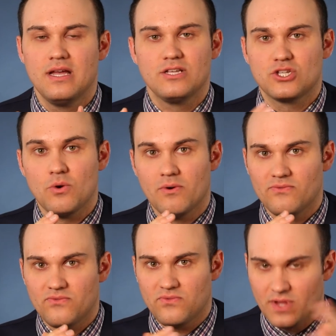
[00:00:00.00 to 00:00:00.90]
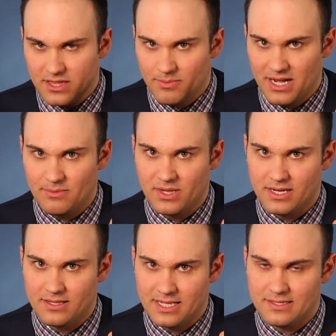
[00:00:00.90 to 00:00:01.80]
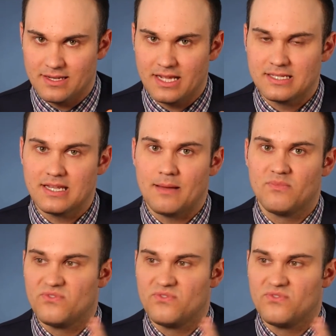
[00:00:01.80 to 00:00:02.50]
So flood the pipeline. That's the next step.